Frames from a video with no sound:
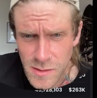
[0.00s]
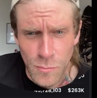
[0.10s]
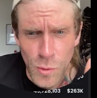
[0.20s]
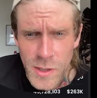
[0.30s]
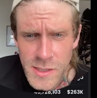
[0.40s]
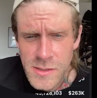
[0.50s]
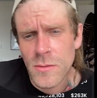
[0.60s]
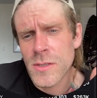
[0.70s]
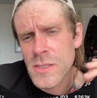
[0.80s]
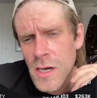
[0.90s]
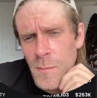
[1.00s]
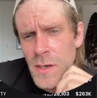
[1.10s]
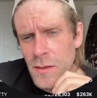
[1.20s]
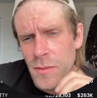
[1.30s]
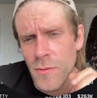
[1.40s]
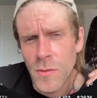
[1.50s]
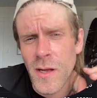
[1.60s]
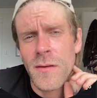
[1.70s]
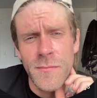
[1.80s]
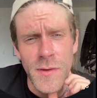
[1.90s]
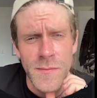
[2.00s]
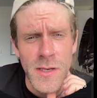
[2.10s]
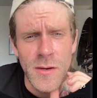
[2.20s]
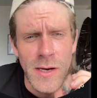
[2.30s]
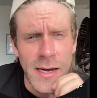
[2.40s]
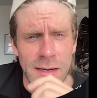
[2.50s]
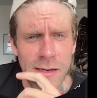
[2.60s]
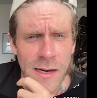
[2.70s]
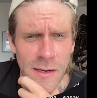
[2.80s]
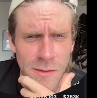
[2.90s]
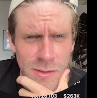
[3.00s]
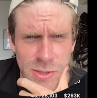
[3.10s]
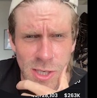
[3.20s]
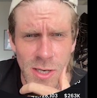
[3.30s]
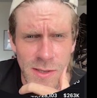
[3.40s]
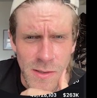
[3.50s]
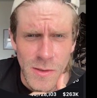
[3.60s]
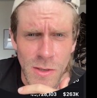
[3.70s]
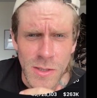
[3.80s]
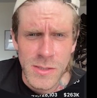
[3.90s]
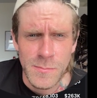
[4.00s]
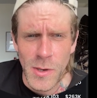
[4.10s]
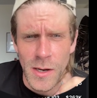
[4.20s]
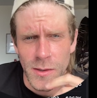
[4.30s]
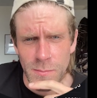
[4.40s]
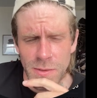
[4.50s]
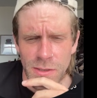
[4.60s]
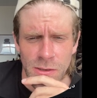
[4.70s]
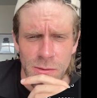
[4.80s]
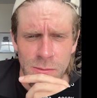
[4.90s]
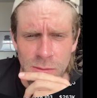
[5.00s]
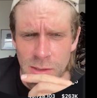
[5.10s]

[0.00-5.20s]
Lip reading: Rookies don't just come in and throw like 50 grand at a chart that looks bottomed, you know?